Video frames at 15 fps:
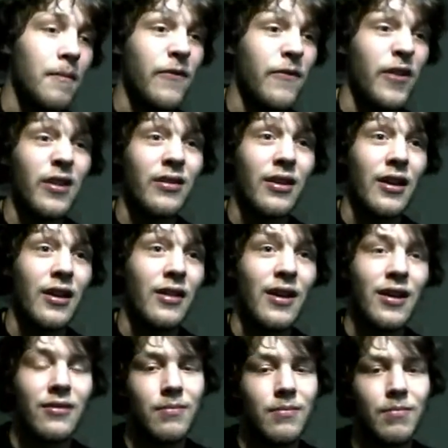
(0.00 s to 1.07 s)
firstly
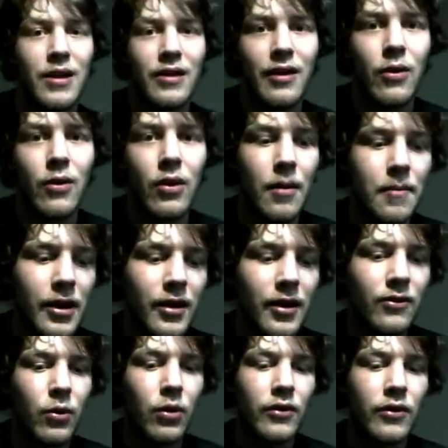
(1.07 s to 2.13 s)
that's how it appears
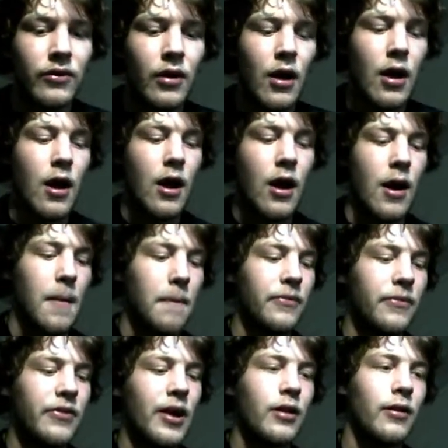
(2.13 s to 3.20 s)
to us.
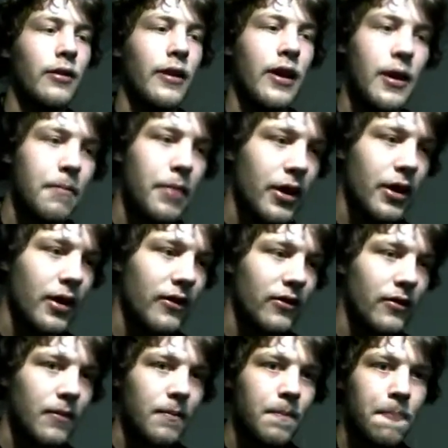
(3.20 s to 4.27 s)
Secondly,
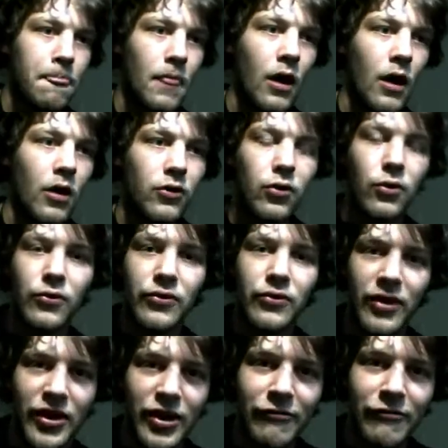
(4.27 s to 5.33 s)
because our tools
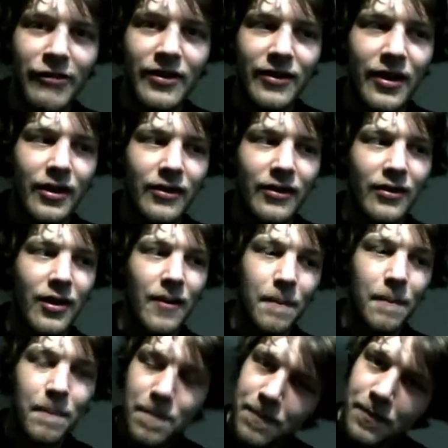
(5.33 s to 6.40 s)
to heuristics,
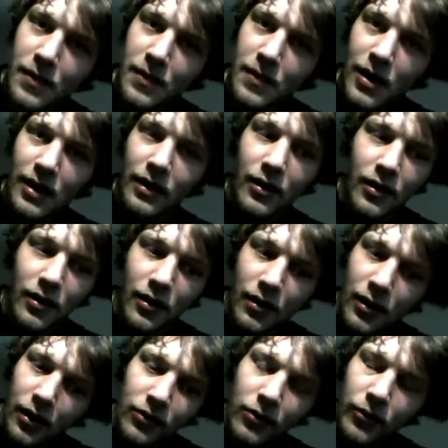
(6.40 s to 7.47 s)

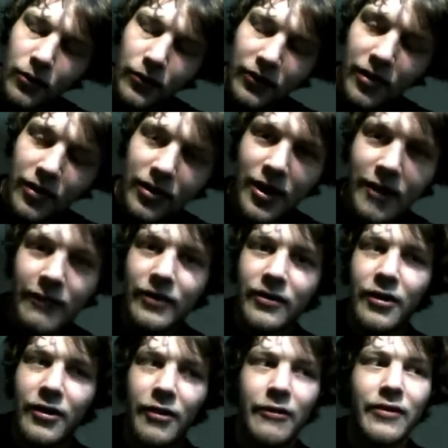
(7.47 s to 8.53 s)
our tools to theories
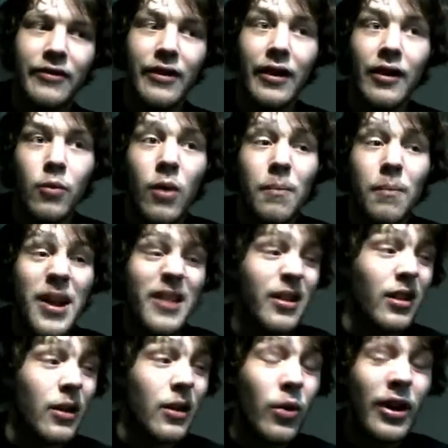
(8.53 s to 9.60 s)
heuristic. Well,
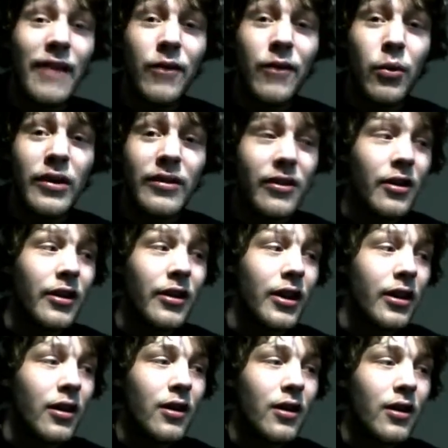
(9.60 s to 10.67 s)
basically, whenever we study